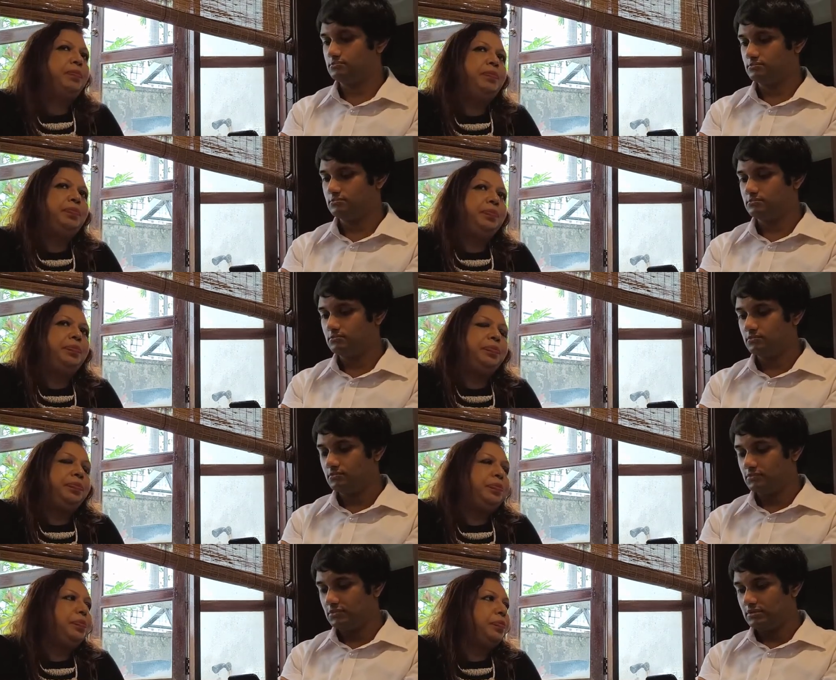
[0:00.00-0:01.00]

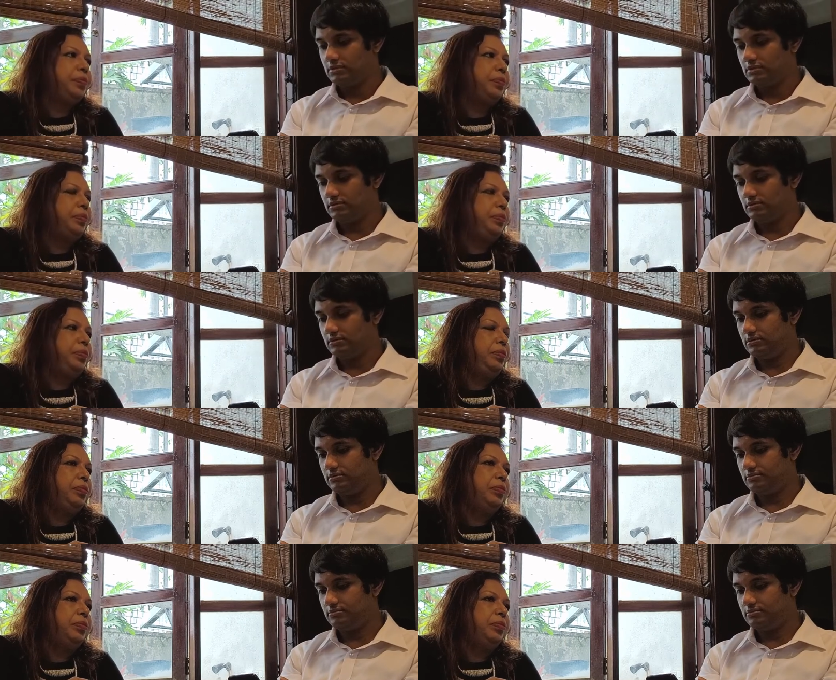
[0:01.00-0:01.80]
[no speech]